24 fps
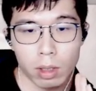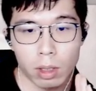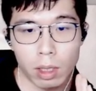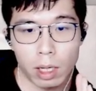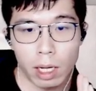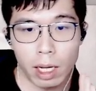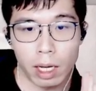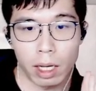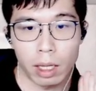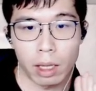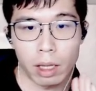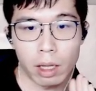
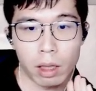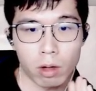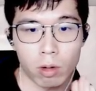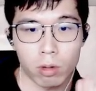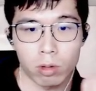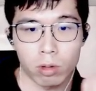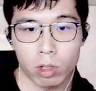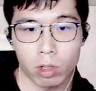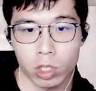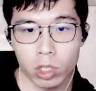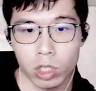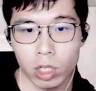And
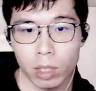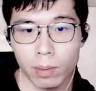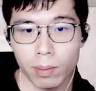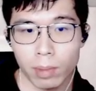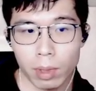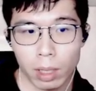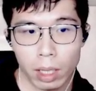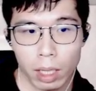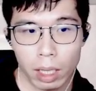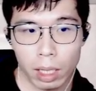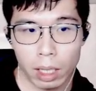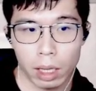so the jump
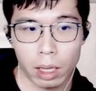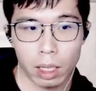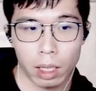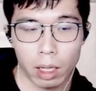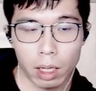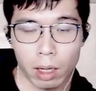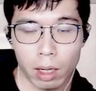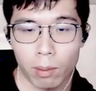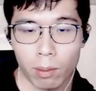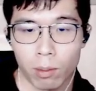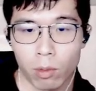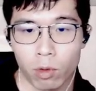is
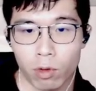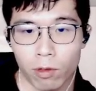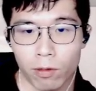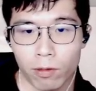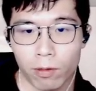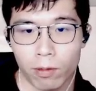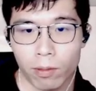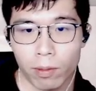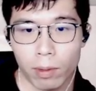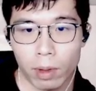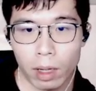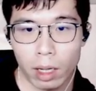
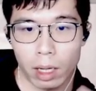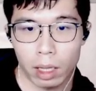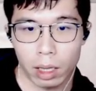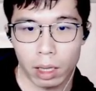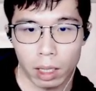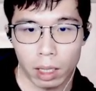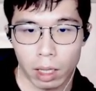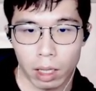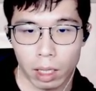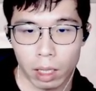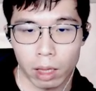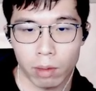a
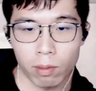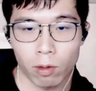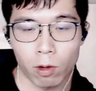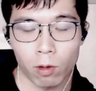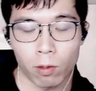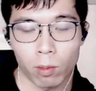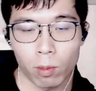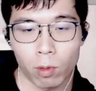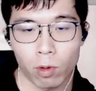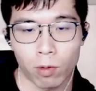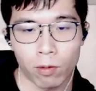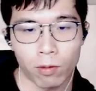
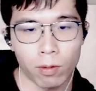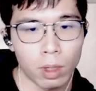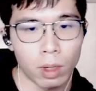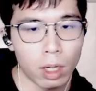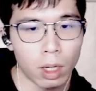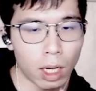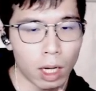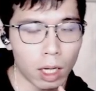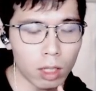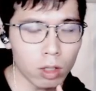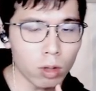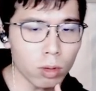successful move.
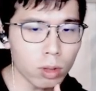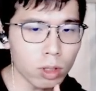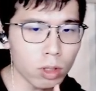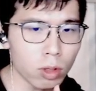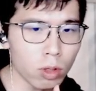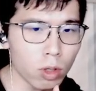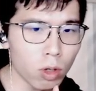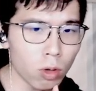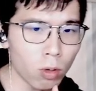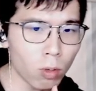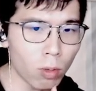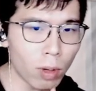I don't
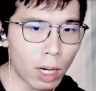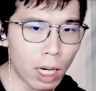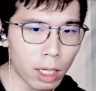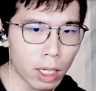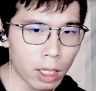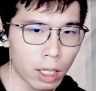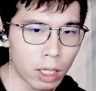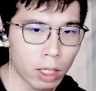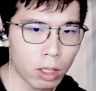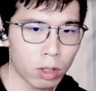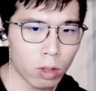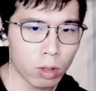know why
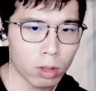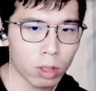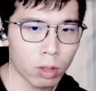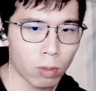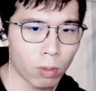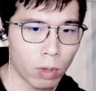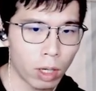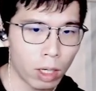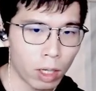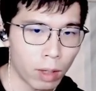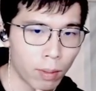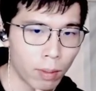he don't
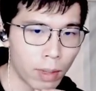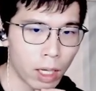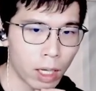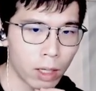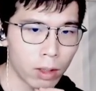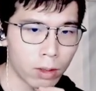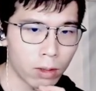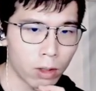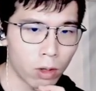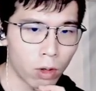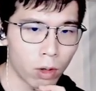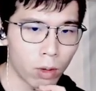
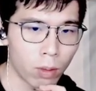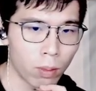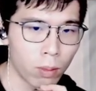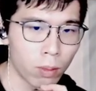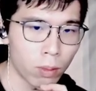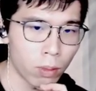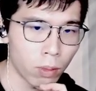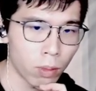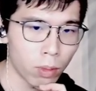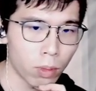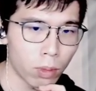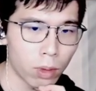recommend
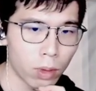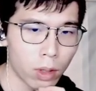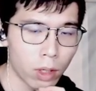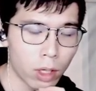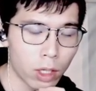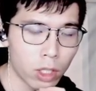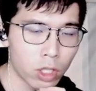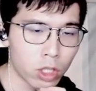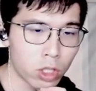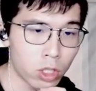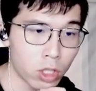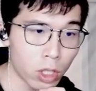the
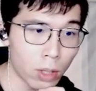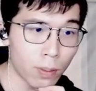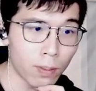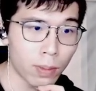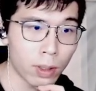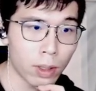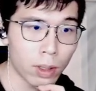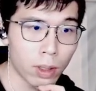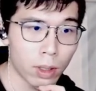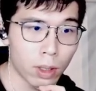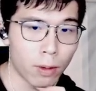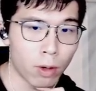jump
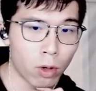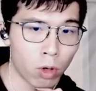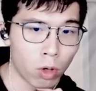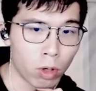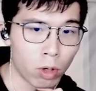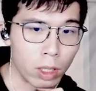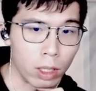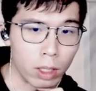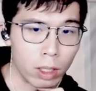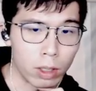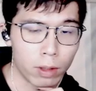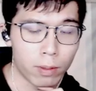
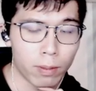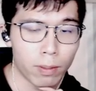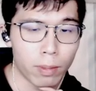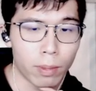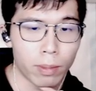earlier.